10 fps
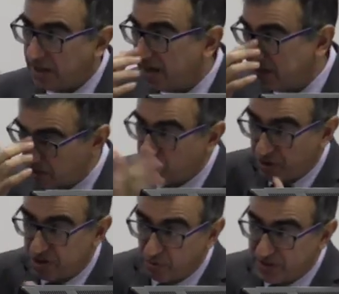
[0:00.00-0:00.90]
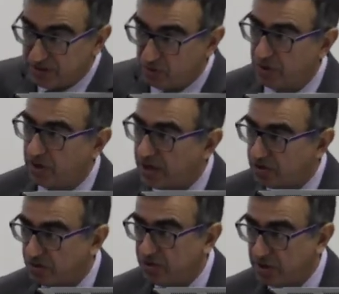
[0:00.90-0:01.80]
as I
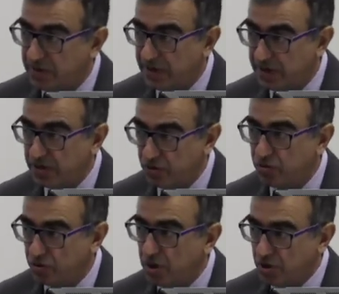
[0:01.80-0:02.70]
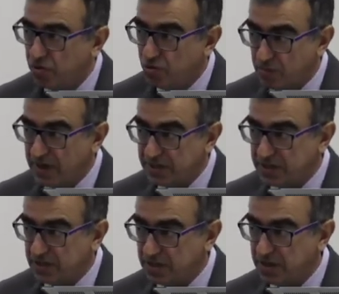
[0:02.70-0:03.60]
told you at the beginning, you must
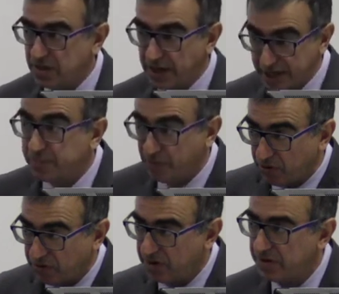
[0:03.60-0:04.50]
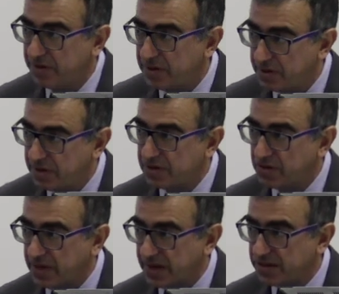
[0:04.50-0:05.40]
explore this
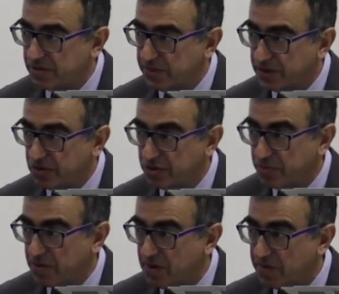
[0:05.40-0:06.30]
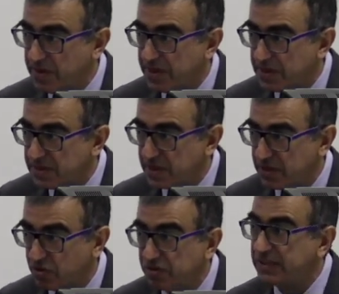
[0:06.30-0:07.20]
connection, because probably it's a
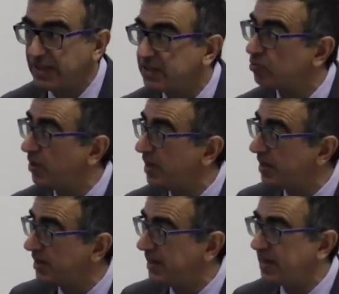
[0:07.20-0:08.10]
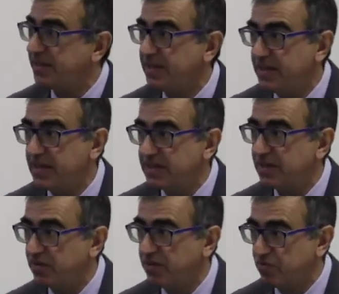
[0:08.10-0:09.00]
context where the ideas
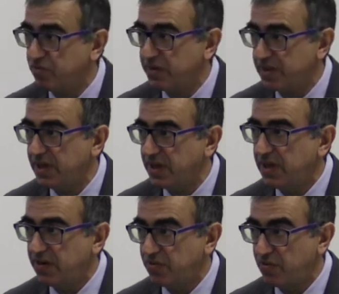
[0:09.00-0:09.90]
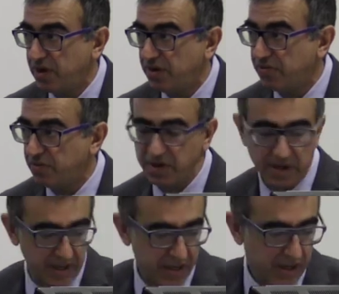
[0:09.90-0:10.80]
are going to be
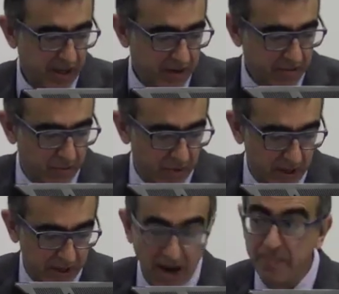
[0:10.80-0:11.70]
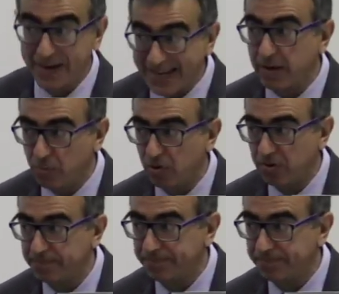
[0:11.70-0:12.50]
really applicable.